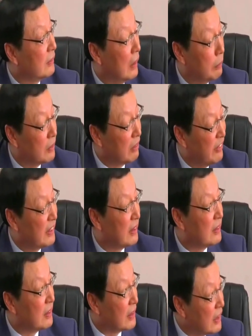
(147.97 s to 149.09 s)

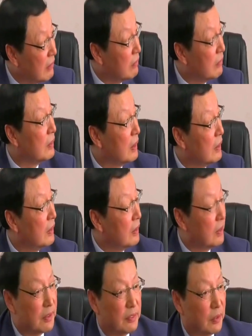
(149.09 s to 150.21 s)
observation team
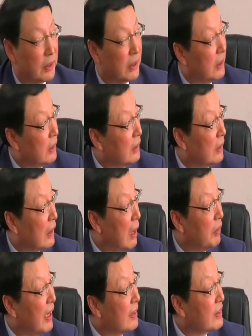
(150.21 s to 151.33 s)
for the
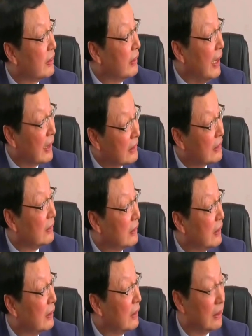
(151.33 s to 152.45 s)
harmonized election
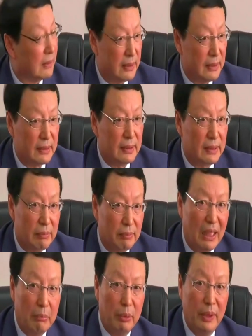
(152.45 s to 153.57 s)
in
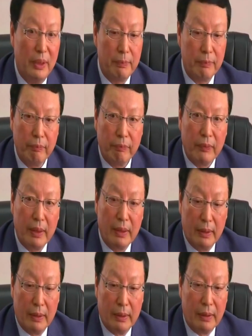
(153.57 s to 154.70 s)
Zimbabwe.
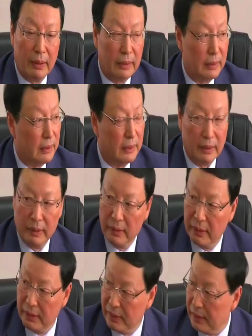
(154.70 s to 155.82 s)
And
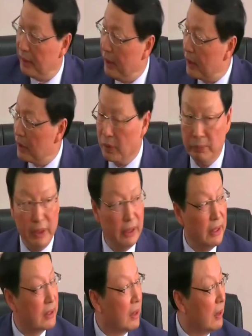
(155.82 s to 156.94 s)
next to me
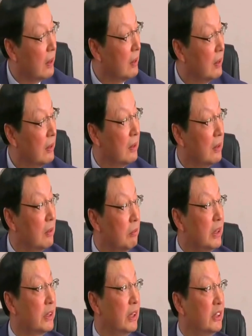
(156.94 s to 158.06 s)
is
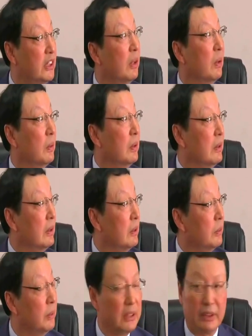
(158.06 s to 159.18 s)
Mr. Cho,
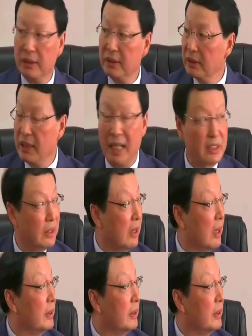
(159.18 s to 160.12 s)
who is counselor